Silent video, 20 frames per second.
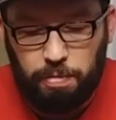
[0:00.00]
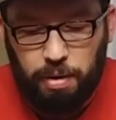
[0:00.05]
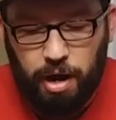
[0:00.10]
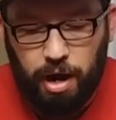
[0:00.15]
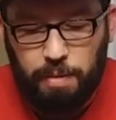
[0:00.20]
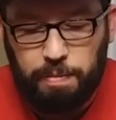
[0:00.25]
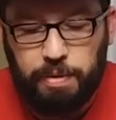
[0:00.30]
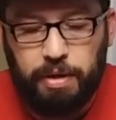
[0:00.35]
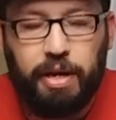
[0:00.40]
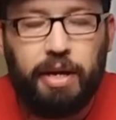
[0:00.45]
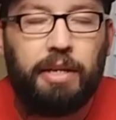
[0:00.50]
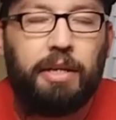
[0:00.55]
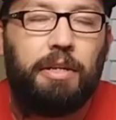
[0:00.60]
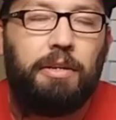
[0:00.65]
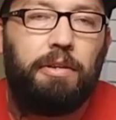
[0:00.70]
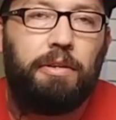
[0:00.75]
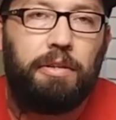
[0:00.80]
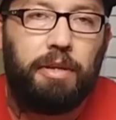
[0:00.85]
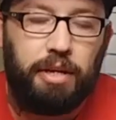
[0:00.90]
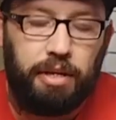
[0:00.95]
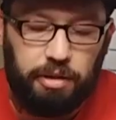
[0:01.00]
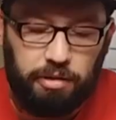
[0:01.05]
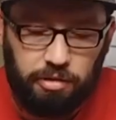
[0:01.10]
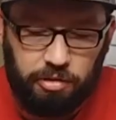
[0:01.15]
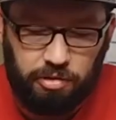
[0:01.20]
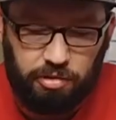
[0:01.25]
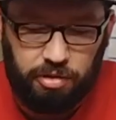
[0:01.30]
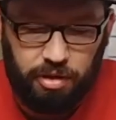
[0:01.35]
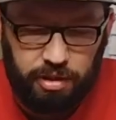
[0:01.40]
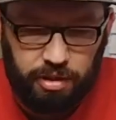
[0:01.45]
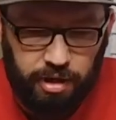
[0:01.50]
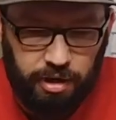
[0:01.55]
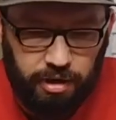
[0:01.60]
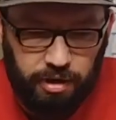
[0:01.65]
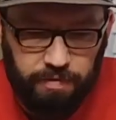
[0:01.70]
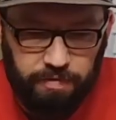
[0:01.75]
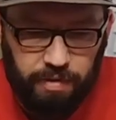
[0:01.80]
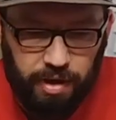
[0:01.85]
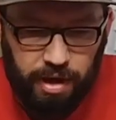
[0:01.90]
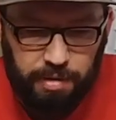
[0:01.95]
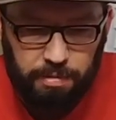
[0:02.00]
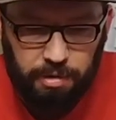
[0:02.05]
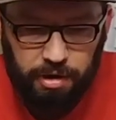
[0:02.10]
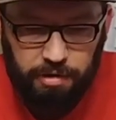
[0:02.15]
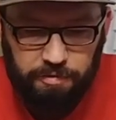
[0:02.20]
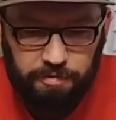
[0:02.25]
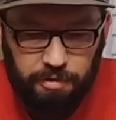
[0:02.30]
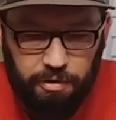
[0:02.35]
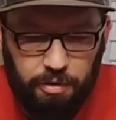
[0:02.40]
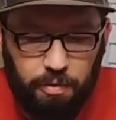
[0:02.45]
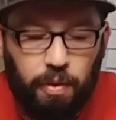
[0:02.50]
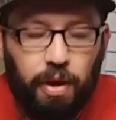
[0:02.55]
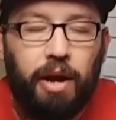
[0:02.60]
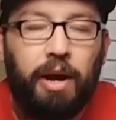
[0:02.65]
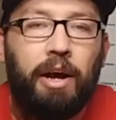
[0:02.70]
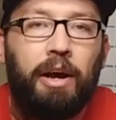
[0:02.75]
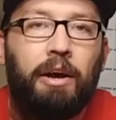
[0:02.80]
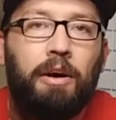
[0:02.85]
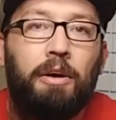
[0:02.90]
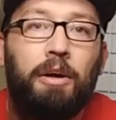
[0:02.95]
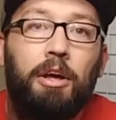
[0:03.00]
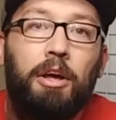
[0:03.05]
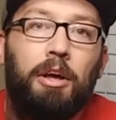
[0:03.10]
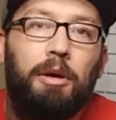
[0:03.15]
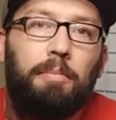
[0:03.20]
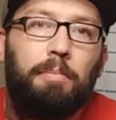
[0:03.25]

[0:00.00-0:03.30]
pop it and then you let it just sit there and vibrate for a while,